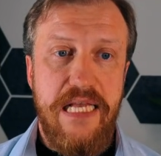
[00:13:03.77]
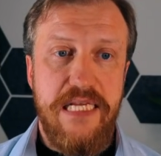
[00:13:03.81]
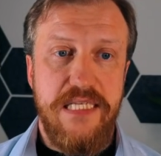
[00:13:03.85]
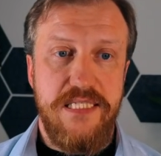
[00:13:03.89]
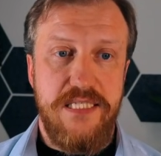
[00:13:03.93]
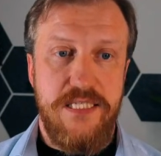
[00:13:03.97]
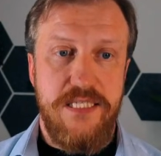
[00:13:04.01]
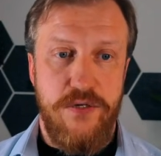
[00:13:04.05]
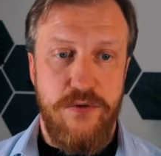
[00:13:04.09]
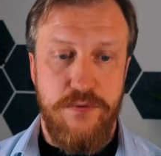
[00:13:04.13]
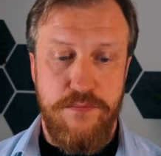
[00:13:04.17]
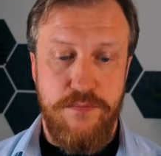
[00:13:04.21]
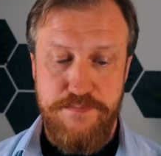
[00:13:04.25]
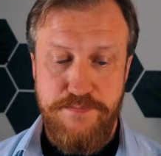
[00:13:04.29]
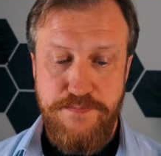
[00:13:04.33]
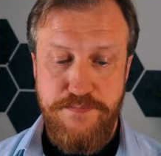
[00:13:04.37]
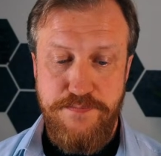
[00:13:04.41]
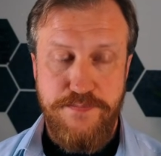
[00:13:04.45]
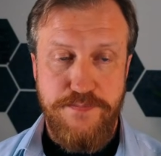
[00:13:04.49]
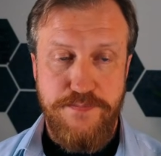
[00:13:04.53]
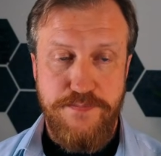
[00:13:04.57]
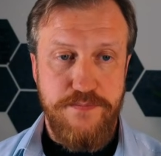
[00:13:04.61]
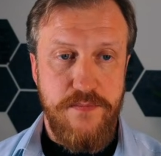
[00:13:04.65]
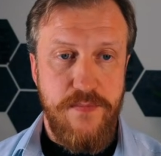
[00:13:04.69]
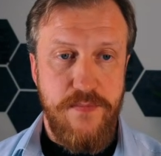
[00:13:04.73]
So
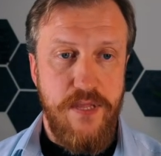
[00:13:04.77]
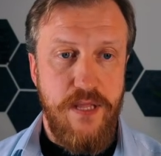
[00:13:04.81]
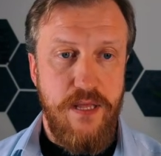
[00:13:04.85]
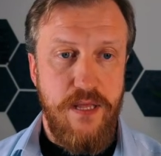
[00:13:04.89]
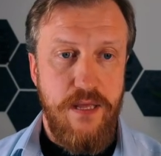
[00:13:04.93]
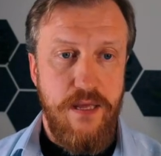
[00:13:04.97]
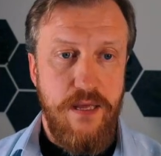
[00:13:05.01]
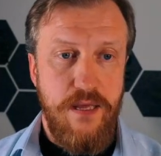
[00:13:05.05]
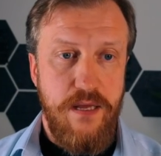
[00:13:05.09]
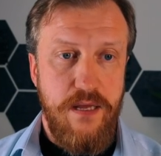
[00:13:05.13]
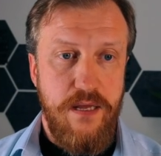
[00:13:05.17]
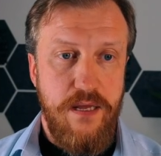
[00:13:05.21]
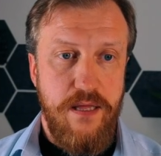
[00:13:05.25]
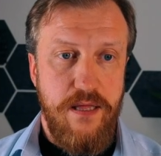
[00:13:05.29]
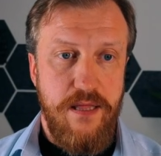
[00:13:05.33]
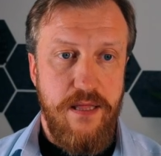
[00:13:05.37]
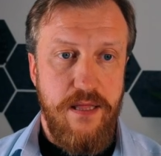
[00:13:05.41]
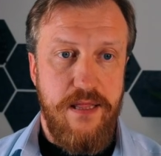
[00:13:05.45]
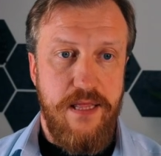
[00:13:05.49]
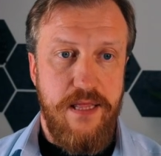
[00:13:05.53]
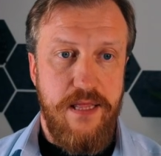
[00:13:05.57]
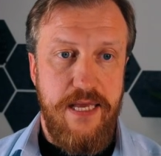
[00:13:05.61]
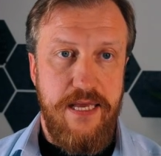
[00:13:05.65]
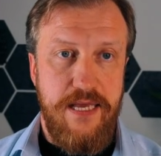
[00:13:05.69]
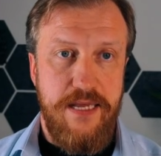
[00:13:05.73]

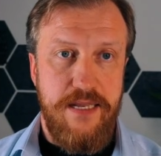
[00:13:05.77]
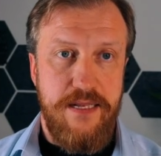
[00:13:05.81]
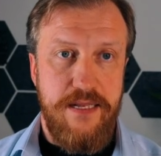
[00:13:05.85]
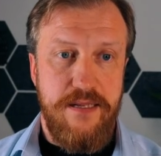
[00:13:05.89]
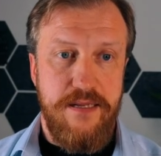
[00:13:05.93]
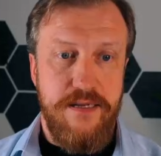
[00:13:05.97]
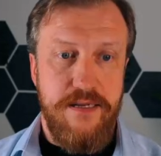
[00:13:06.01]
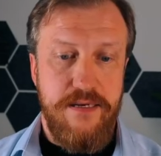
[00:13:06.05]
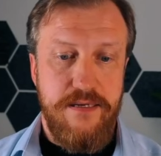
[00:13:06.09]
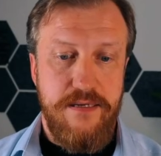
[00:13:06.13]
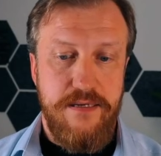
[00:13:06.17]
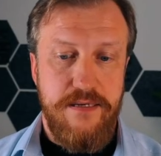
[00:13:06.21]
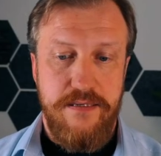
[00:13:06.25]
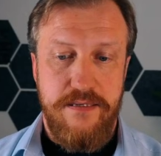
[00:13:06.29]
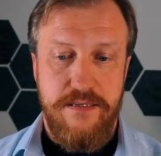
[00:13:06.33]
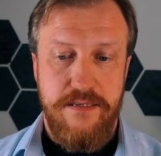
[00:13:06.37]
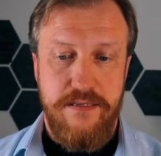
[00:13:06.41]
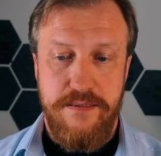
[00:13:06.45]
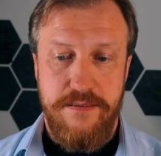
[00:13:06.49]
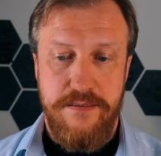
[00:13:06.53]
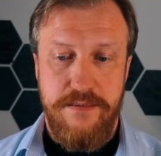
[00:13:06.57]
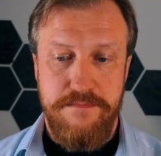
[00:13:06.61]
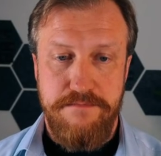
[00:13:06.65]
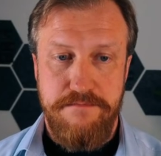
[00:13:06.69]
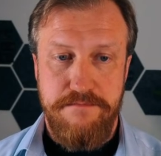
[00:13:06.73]
then,
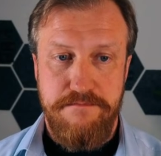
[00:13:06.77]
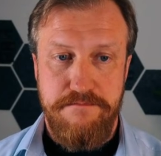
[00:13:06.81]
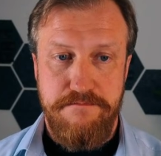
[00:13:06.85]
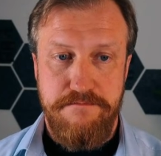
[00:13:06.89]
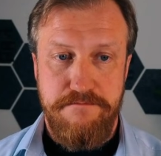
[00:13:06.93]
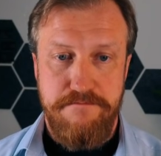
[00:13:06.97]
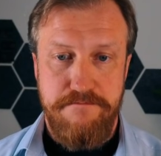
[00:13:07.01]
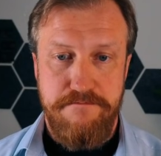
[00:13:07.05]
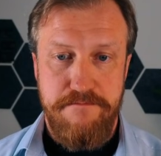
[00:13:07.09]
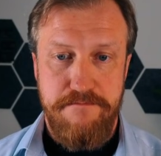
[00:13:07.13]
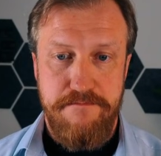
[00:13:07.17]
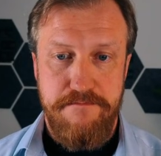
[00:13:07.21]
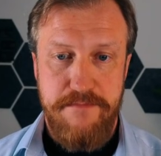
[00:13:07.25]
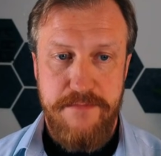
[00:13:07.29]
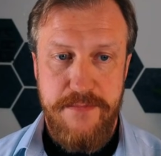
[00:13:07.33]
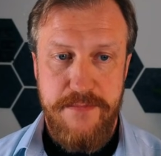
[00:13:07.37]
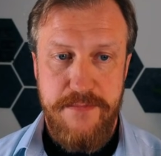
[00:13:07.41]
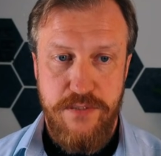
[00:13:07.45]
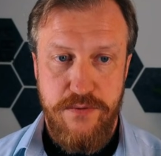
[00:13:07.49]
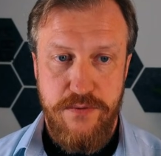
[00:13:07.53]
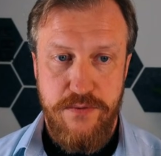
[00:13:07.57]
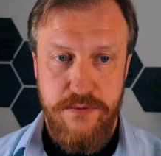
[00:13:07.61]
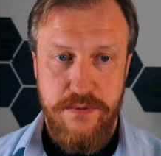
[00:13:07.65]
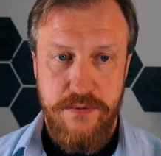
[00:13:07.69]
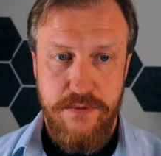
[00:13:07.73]

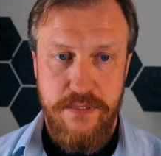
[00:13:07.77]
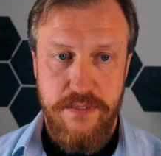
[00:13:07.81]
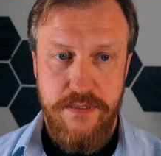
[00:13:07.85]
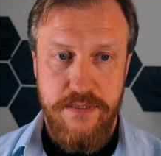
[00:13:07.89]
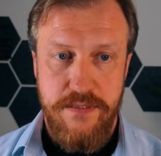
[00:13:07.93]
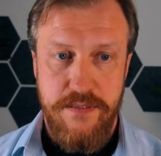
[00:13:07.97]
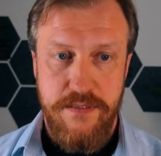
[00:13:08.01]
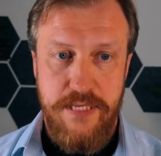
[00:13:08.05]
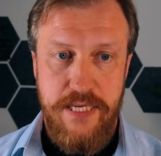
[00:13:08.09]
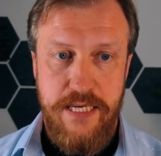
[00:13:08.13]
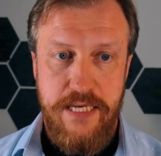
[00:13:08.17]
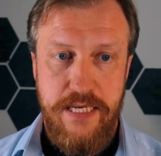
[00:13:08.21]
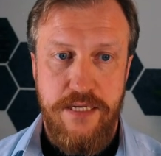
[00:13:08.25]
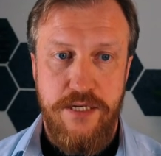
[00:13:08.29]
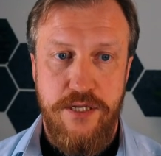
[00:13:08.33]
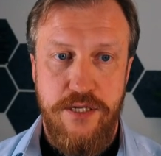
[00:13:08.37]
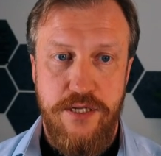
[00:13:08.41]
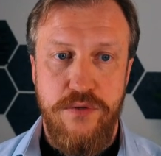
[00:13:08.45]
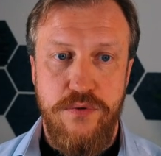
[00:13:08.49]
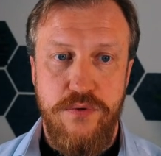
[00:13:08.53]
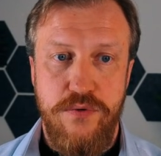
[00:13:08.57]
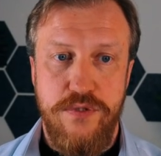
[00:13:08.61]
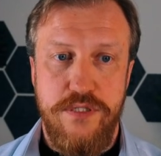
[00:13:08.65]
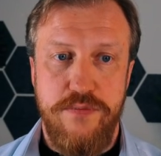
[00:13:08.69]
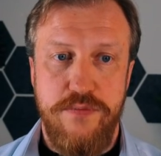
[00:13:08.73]
and
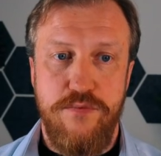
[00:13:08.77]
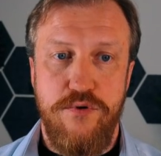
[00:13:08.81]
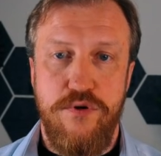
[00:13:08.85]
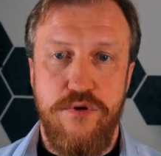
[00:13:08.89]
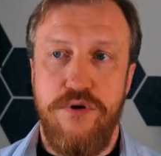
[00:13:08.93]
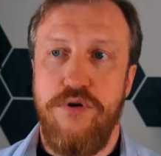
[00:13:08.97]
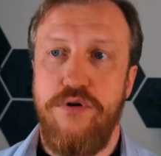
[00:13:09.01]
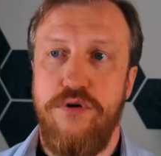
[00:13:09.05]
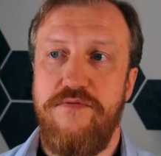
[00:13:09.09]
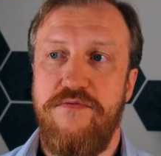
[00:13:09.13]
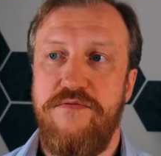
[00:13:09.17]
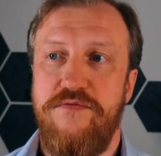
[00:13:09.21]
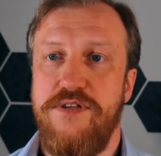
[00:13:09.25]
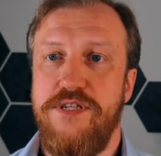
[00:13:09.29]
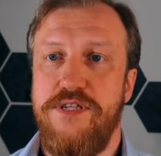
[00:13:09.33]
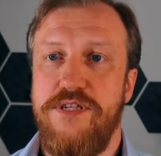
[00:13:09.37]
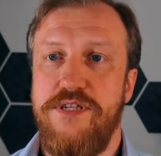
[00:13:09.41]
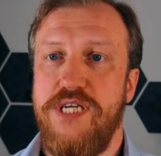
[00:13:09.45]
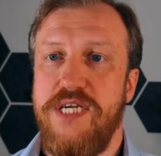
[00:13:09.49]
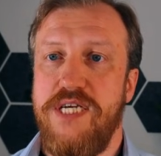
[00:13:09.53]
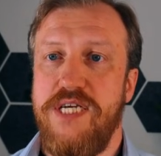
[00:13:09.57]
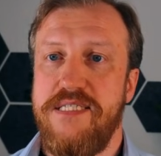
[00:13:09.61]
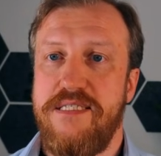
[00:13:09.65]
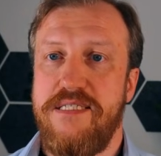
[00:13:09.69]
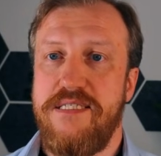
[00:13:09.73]
use more often
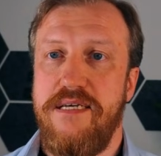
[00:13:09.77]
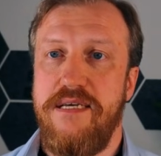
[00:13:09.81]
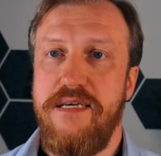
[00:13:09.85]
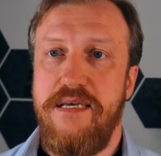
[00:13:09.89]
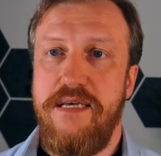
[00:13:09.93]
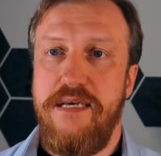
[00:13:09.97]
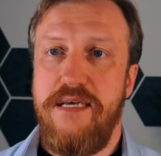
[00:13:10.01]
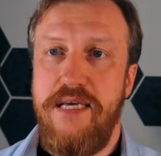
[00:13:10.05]
just,